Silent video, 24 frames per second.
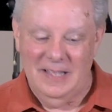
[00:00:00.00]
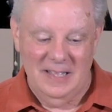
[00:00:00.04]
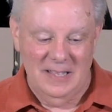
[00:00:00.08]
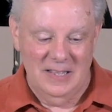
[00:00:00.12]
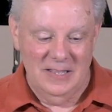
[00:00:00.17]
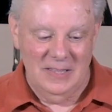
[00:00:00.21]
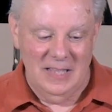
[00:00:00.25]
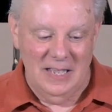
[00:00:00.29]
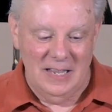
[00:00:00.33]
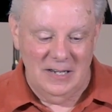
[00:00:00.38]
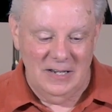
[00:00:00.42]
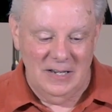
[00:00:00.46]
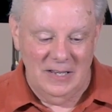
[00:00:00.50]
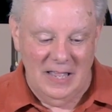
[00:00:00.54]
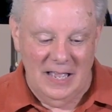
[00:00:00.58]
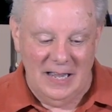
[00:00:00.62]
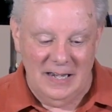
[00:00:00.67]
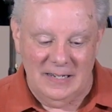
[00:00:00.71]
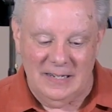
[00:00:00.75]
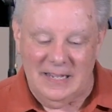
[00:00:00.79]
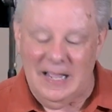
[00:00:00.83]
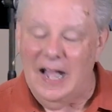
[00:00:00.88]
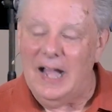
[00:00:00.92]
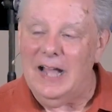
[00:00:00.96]

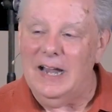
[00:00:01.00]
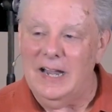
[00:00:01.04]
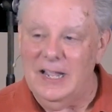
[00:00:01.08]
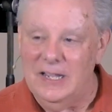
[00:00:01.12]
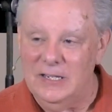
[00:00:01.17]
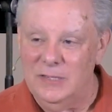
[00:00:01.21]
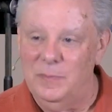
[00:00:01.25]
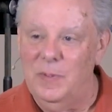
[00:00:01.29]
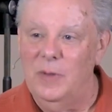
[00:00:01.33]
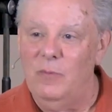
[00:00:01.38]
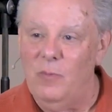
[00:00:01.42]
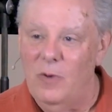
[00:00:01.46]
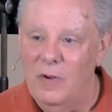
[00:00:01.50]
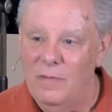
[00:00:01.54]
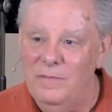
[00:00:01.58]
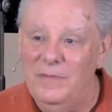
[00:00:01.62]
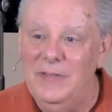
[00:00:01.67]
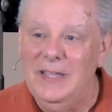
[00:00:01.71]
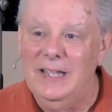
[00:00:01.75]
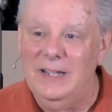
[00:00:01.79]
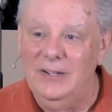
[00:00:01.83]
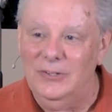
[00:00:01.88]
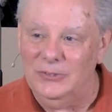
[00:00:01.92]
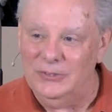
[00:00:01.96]
That God has been
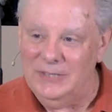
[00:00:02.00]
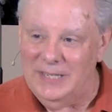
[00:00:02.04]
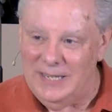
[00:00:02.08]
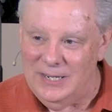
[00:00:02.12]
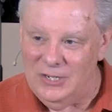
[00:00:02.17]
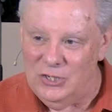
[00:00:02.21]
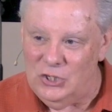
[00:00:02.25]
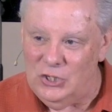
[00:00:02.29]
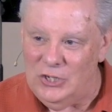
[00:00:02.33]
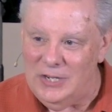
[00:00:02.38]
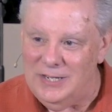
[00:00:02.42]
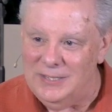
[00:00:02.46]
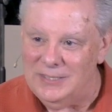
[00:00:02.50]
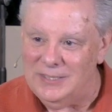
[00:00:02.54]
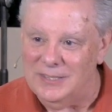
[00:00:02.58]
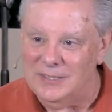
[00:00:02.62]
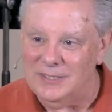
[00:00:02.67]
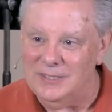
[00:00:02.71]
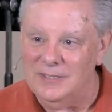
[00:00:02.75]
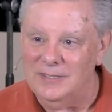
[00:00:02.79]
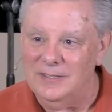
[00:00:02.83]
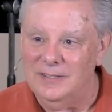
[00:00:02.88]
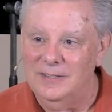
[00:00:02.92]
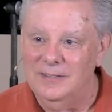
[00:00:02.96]
revealed in
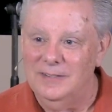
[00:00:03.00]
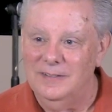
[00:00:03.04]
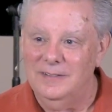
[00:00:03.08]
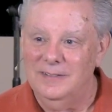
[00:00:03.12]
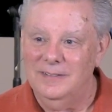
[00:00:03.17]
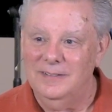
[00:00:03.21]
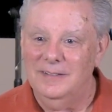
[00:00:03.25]
Jesus.